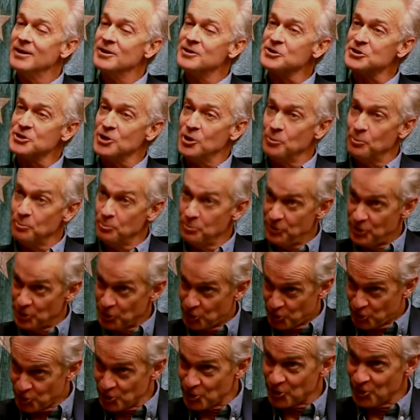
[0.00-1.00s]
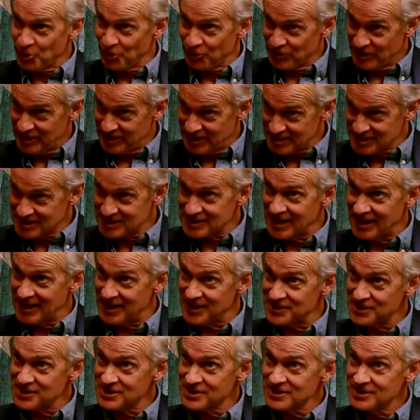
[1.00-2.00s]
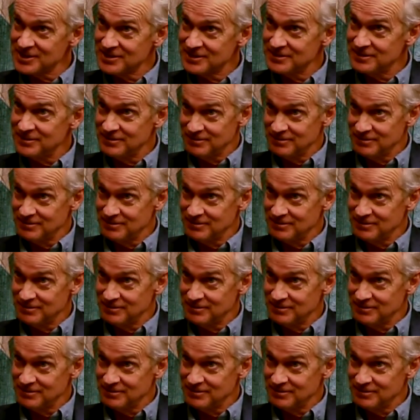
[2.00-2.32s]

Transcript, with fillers: So the girl that he says